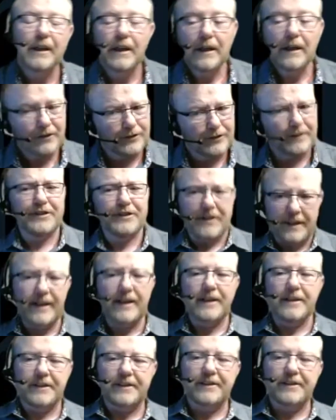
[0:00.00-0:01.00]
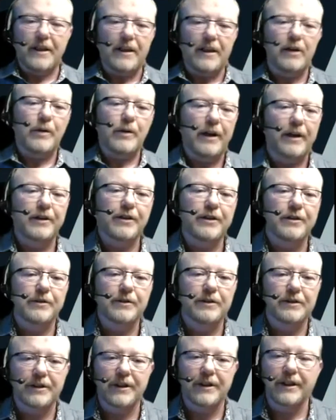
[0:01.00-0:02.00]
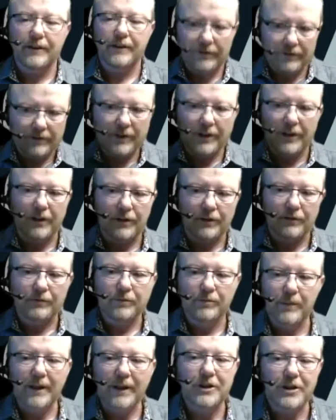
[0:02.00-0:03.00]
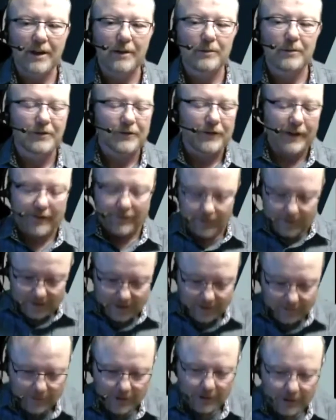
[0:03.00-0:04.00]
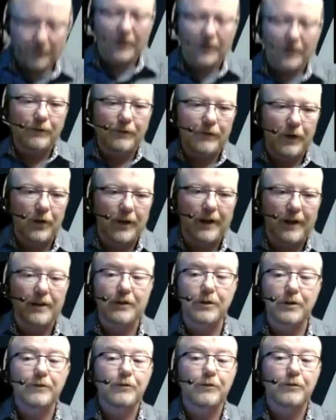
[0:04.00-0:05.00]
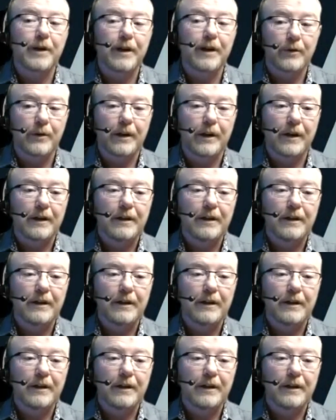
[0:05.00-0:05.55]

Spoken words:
So I said, yes, that's kind of what I do is my job is, if I have my computer and a phone, I could do it from anywhere.